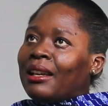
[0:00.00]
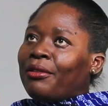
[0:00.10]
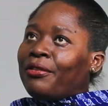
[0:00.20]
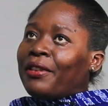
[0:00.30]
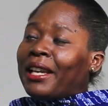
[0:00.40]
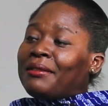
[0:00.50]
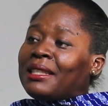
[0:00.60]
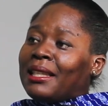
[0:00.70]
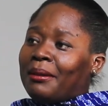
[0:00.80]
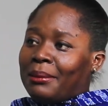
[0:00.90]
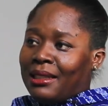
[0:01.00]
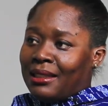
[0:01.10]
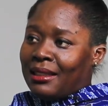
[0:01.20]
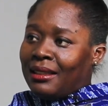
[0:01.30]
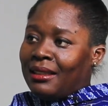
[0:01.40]
are 5
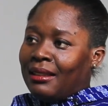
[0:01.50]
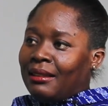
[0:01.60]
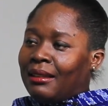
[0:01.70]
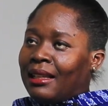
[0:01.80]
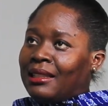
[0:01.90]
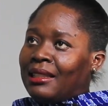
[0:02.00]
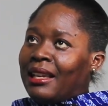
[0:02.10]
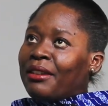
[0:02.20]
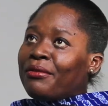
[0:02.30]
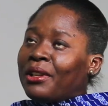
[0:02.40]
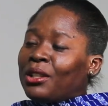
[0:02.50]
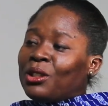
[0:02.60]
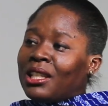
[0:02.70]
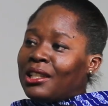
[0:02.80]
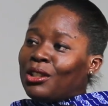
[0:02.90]
steps that every
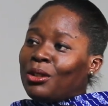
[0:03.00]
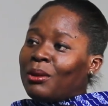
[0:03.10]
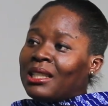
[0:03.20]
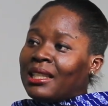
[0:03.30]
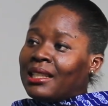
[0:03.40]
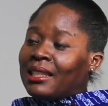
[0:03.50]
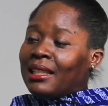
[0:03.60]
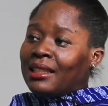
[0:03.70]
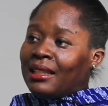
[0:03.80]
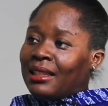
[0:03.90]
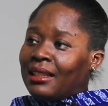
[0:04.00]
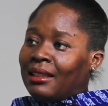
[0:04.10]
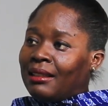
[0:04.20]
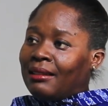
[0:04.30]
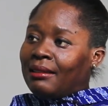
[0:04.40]
Education USA center
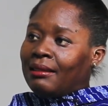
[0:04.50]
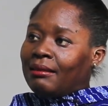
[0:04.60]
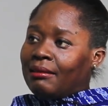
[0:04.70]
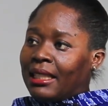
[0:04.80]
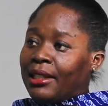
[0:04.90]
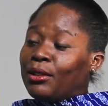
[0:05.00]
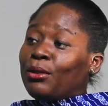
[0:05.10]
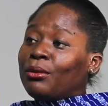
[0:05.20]
takes